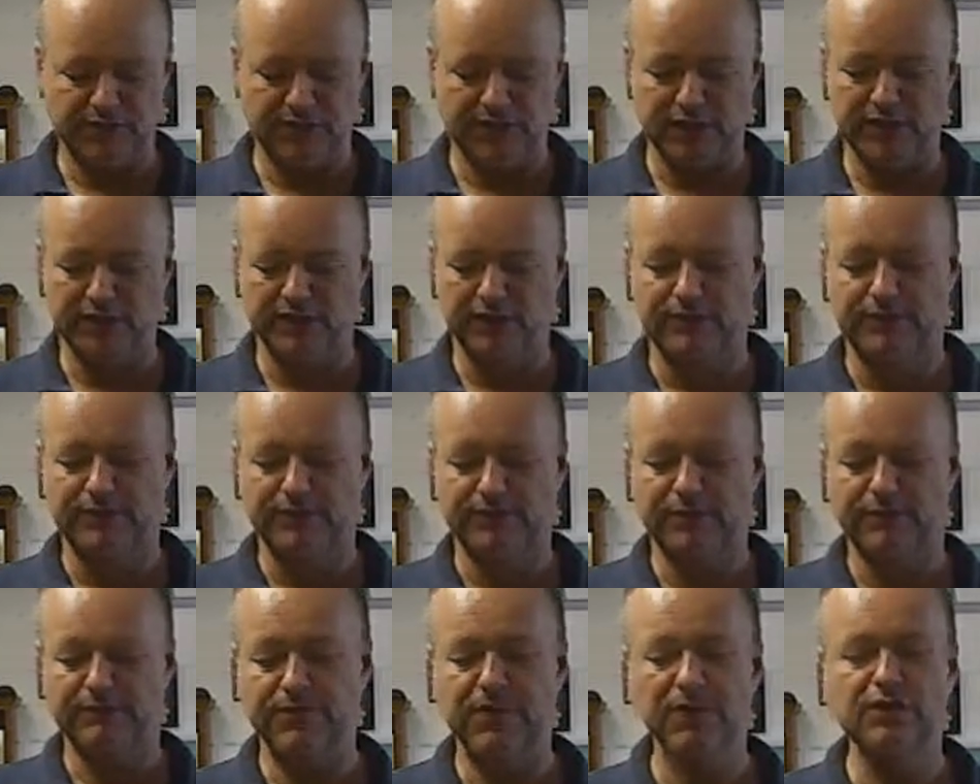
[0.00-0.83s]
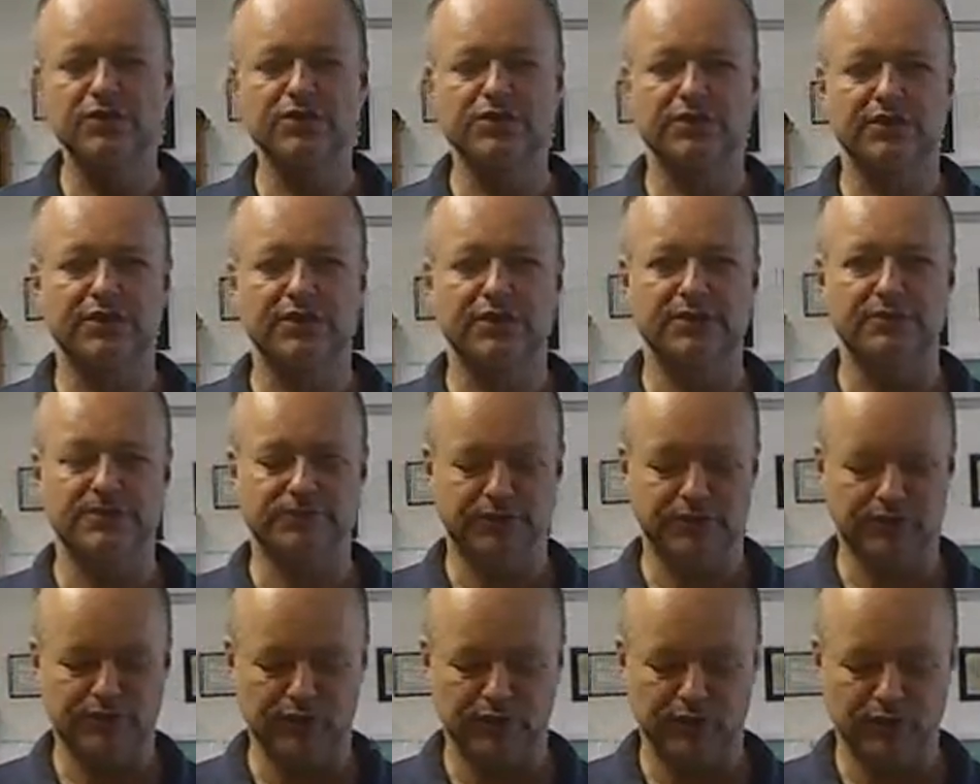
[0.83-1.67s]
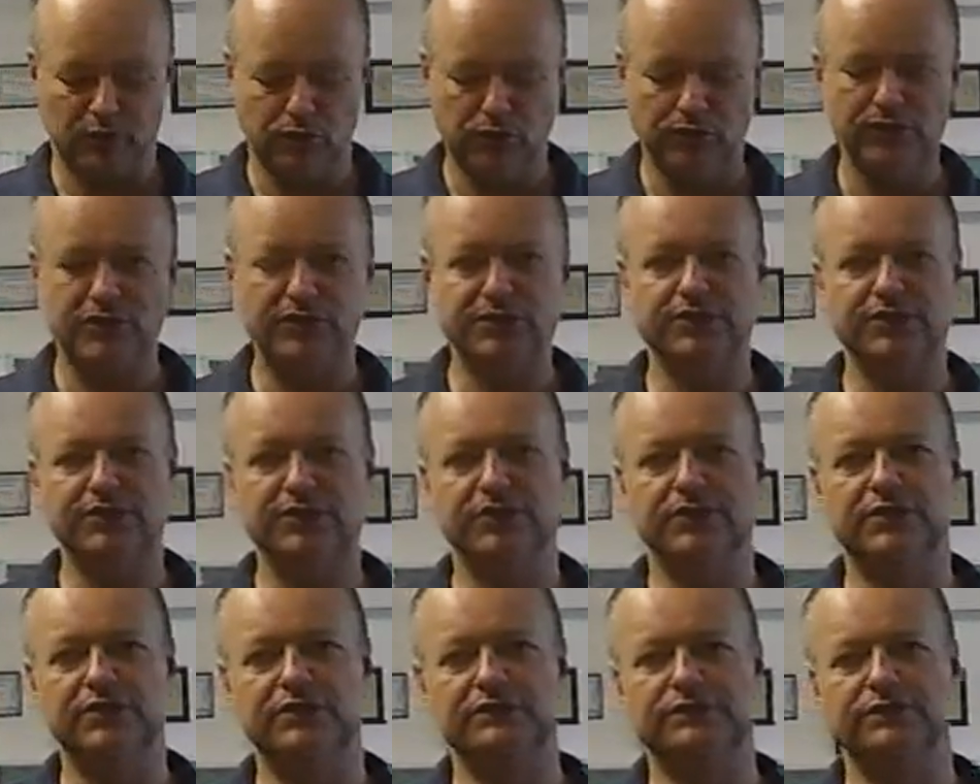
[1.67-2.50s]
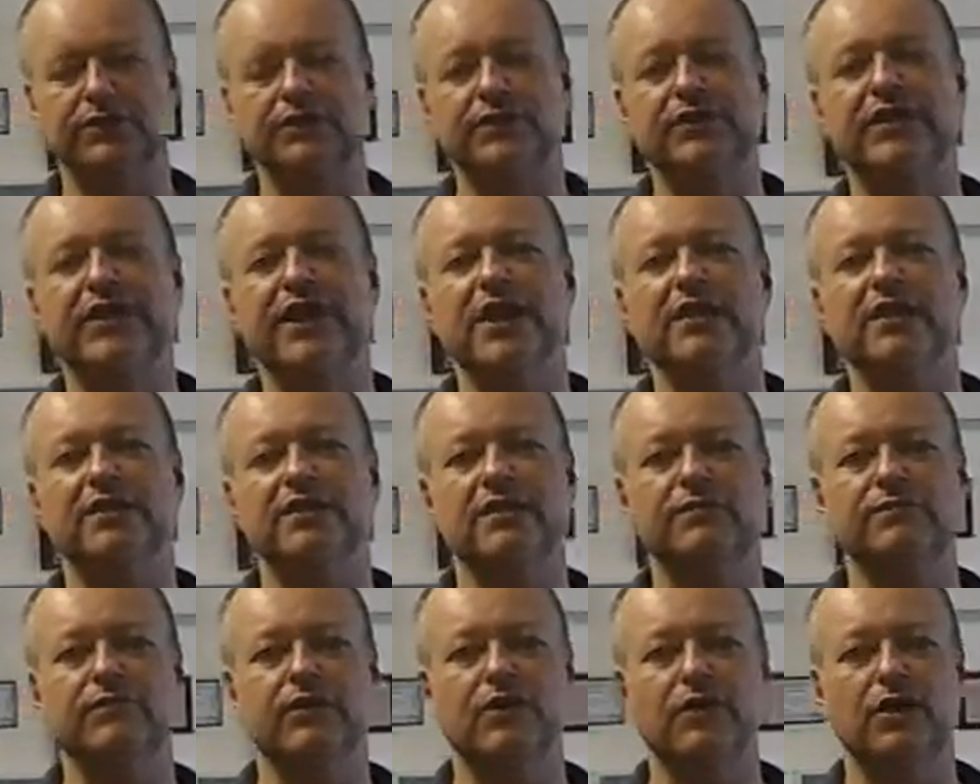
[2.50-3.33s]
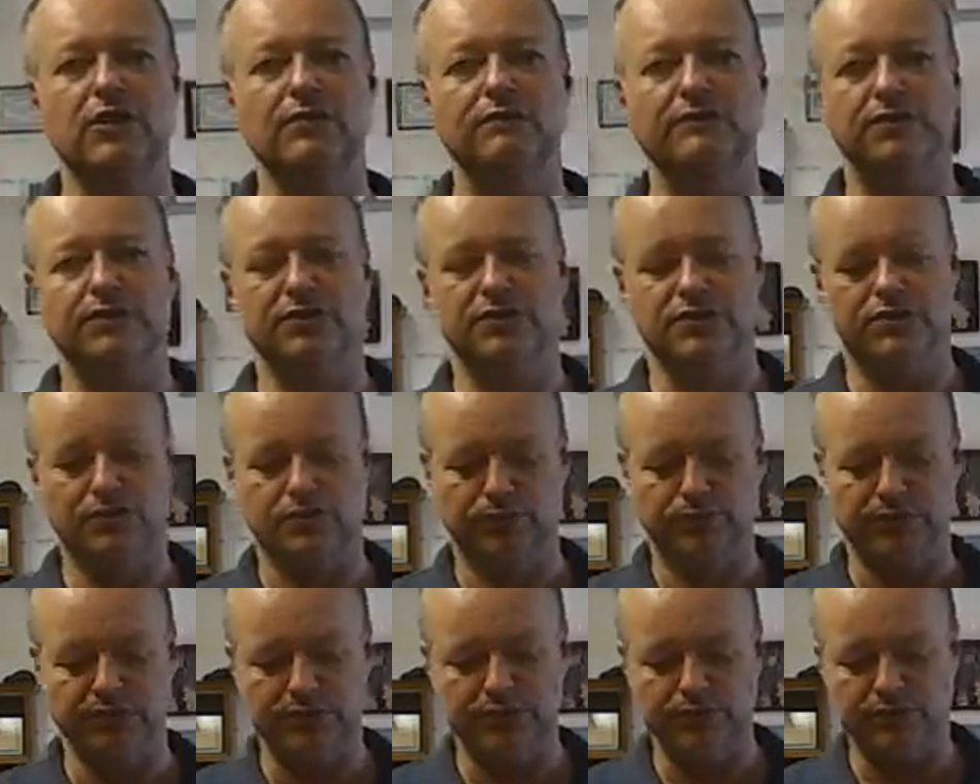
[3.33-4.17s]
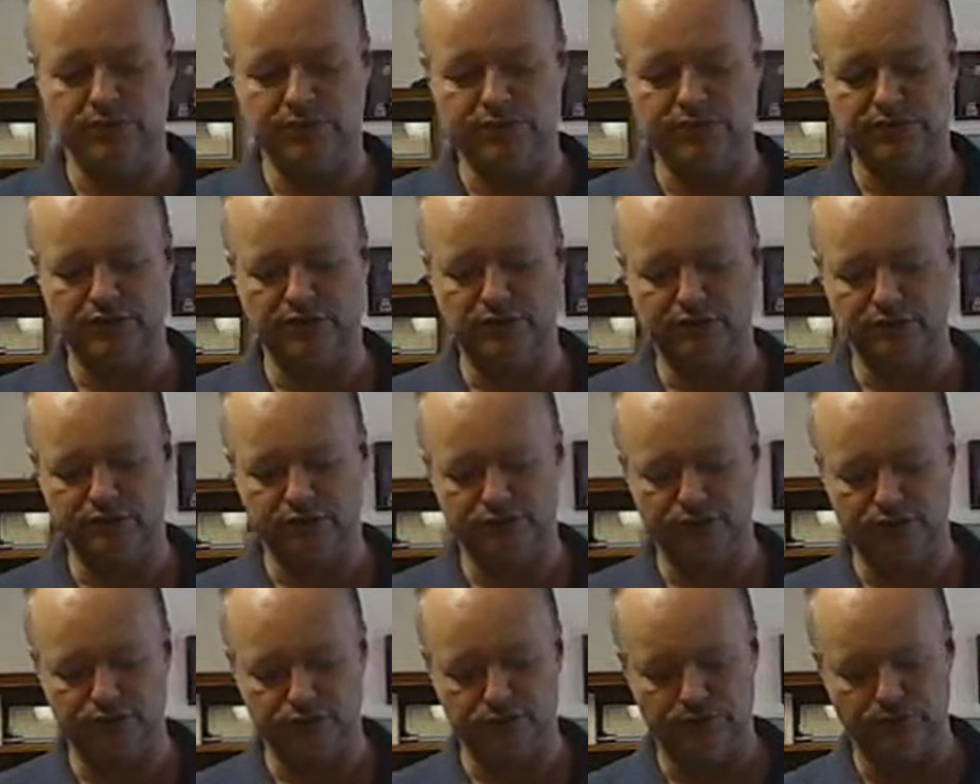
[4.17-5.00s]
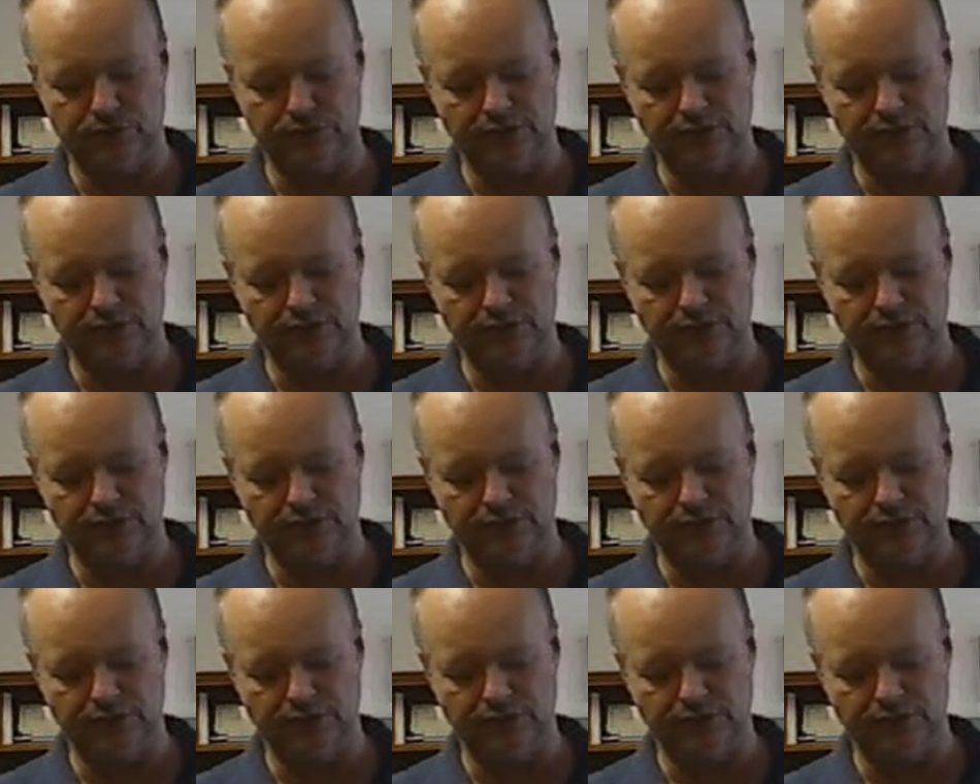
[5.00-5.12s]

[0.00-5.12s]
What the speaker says: But eventually, the goal is for you to gain enough confidence so that you can start to